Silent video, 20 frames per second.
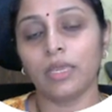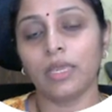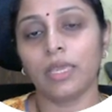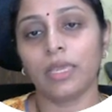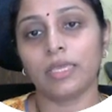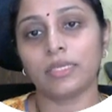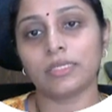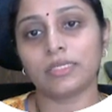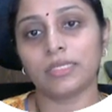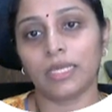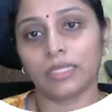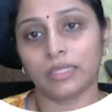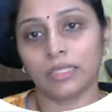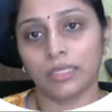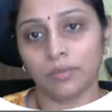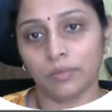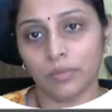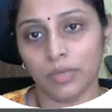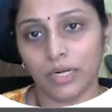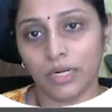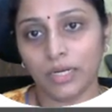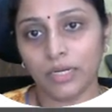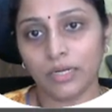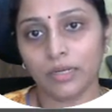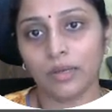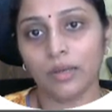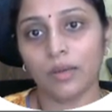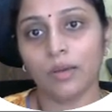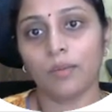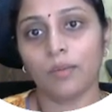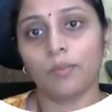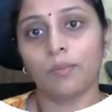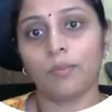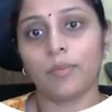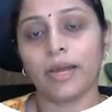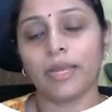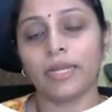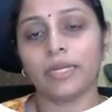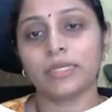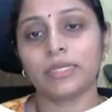is nothing but
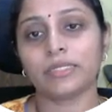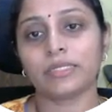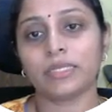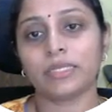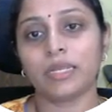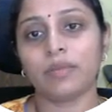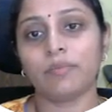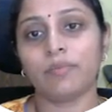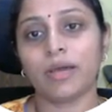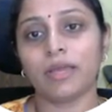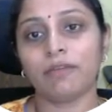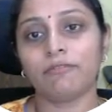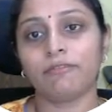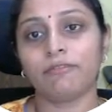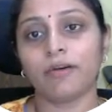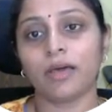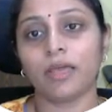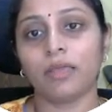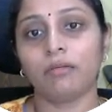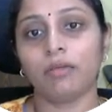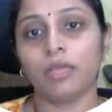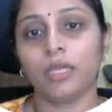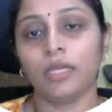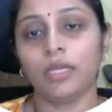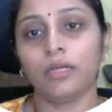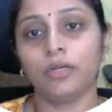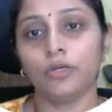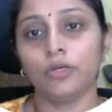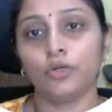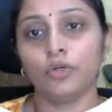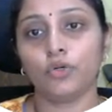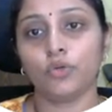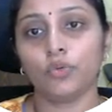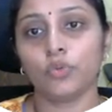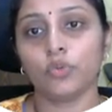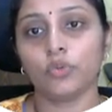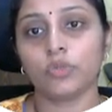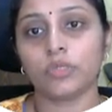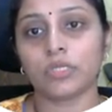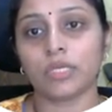minus 3 by 5
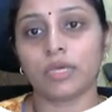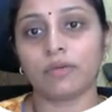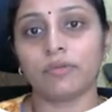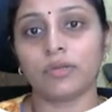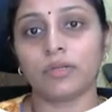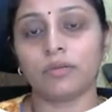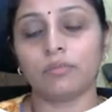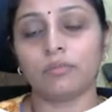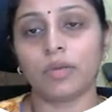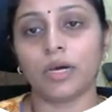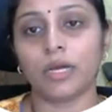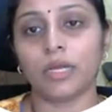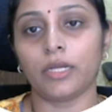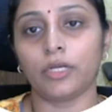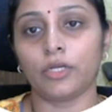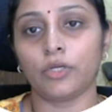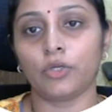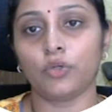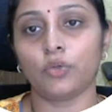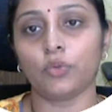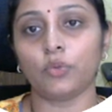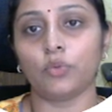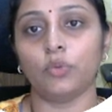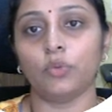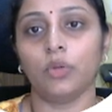into 7 by 2,